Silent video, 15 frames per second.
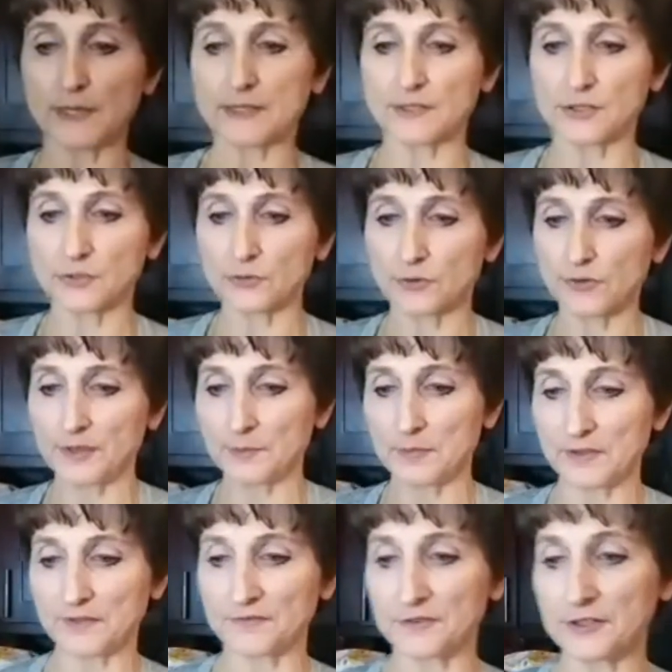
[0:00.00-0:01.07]
way to store them
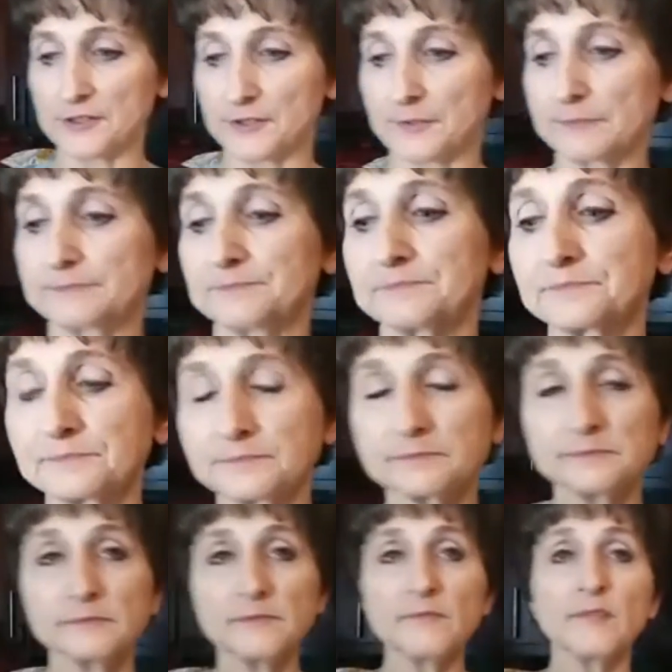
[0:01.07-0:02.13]
in the freezer.
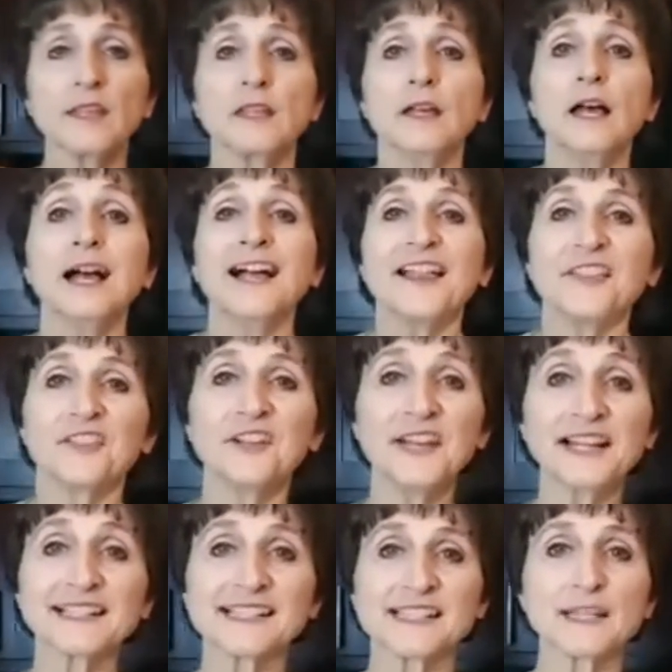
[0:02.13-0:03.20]
The
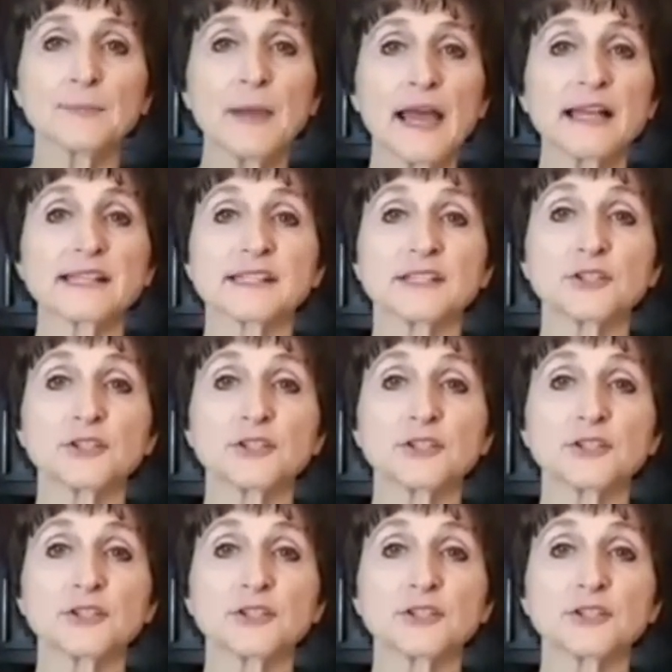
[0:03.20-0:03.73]
next tip has